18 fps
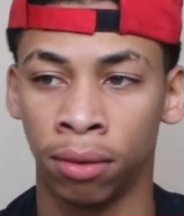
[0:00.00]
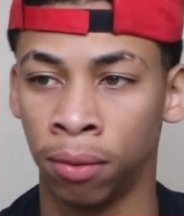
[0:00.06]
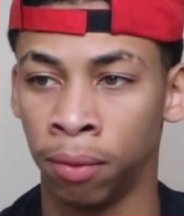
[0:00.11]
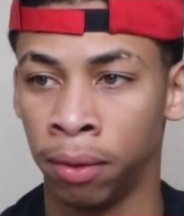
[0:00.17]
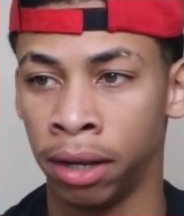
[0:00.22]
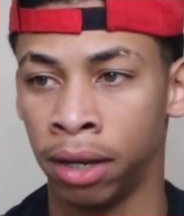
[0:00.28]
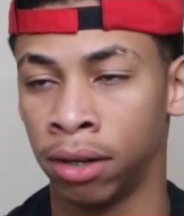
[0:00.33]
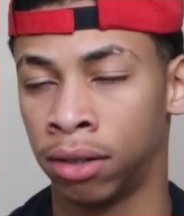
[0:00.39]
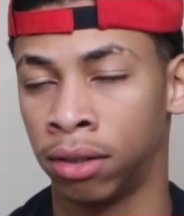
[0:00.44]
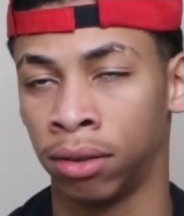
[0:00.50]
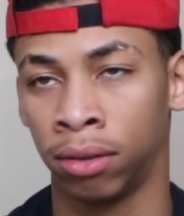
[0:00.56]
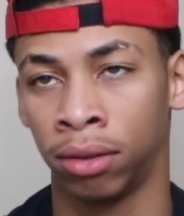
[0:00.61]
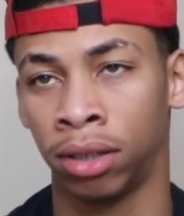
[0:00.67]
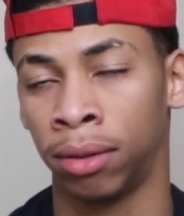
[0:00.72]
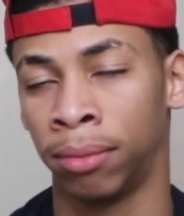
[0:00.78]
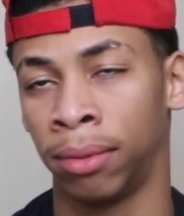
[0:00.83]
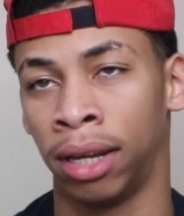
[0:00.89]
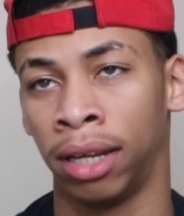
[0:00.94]
week or two,
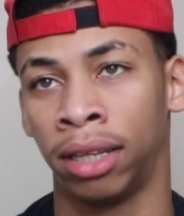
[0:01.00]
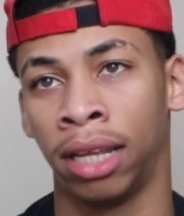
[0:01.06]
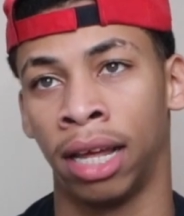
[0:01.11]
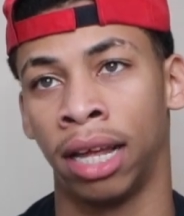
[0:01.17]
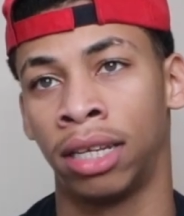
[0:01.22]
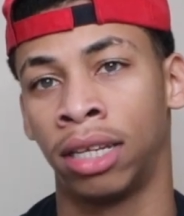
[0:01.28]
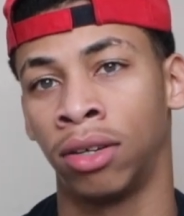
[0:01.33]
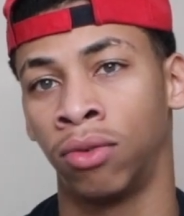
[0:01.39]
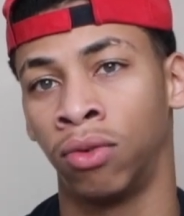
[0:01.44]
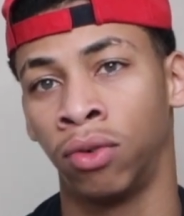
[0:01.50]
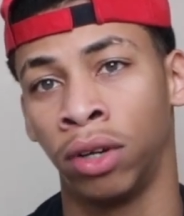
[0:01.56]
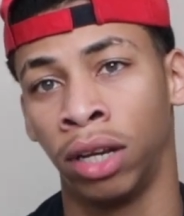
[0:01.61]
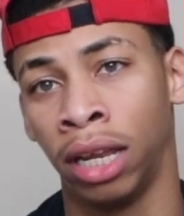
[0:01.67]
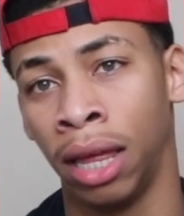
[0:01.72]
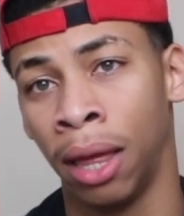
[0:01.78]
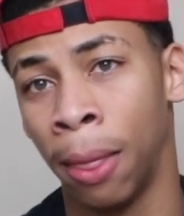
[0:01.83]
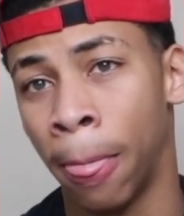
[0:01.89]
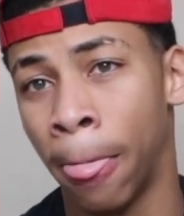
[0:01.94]
something like that, to
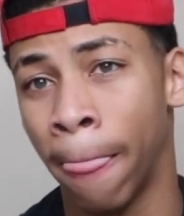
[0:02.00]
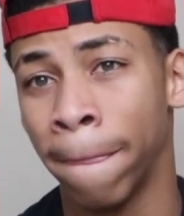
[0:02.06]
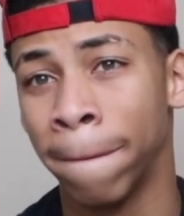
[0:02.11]
really